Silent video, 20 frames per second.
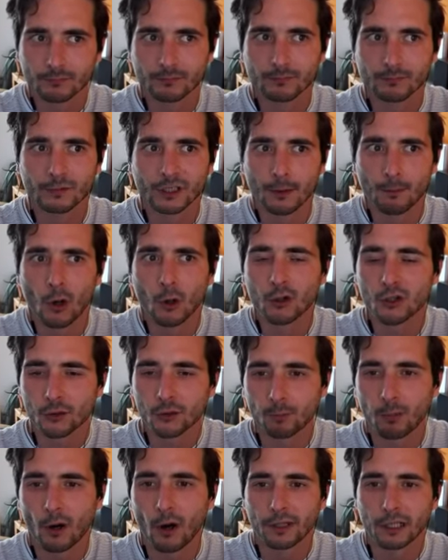the most
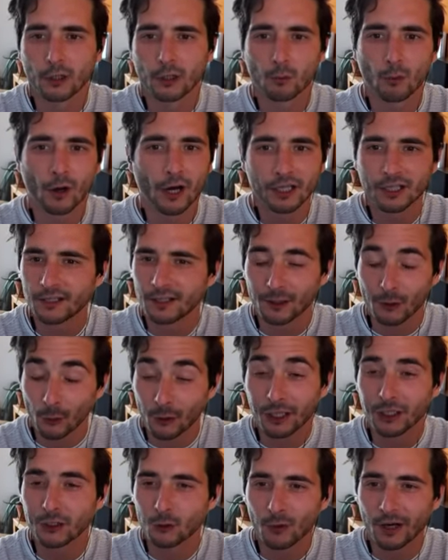popular one is The
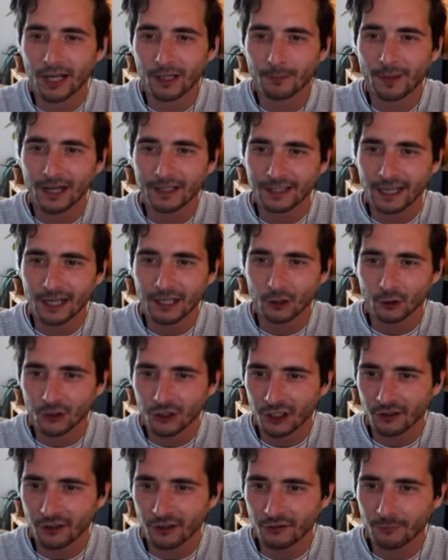Coding Train by Daniel
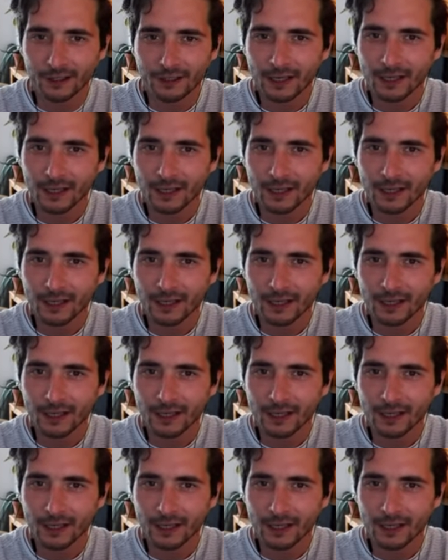Schiffman.